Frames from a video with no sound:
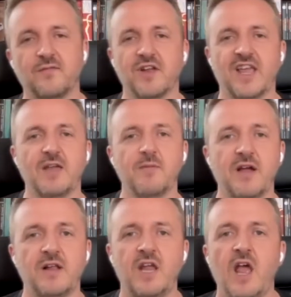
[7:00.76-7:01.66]
one came
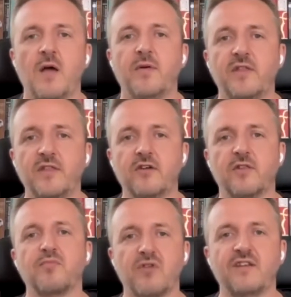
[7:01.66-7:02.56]
out. But then they got
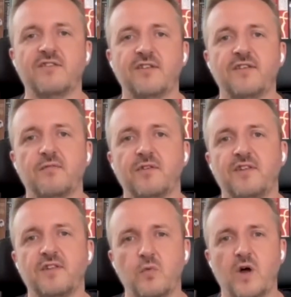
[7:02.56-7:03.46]
the Predators, which
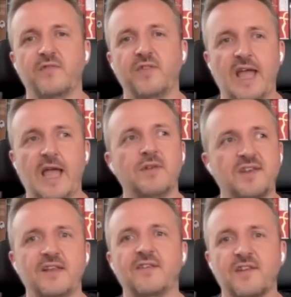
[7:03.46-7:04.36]
is the one that happens
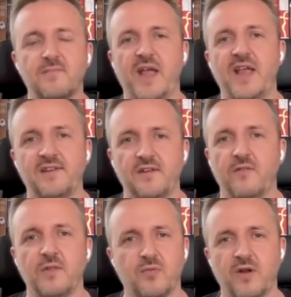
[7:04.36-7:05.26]
in space
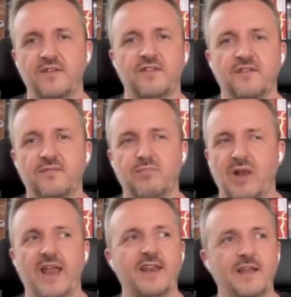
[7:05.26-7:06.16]
on the Predators
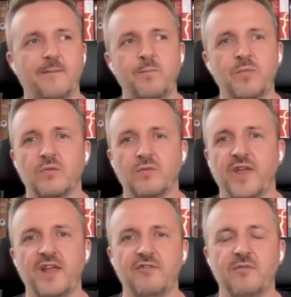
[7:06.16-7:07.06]
planet with
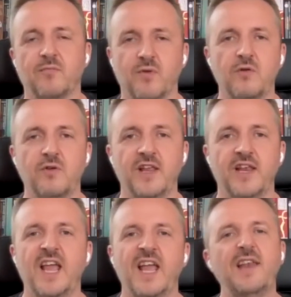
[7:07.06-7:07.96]
Adrian Brody in
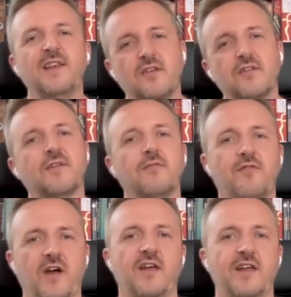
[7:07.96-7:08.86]
it, and he's got some
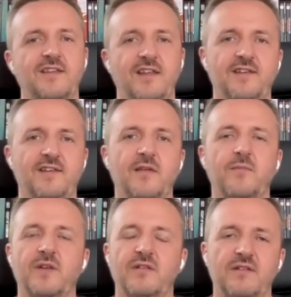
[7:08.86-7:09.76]
fun ideas in it,
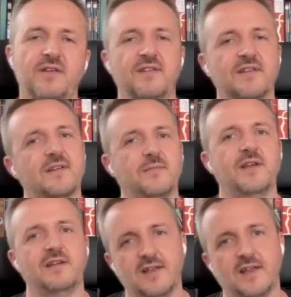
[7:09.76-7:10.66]
but it's just a
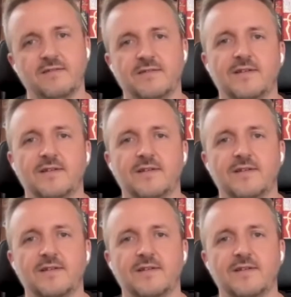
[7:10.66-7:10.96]
bit kind of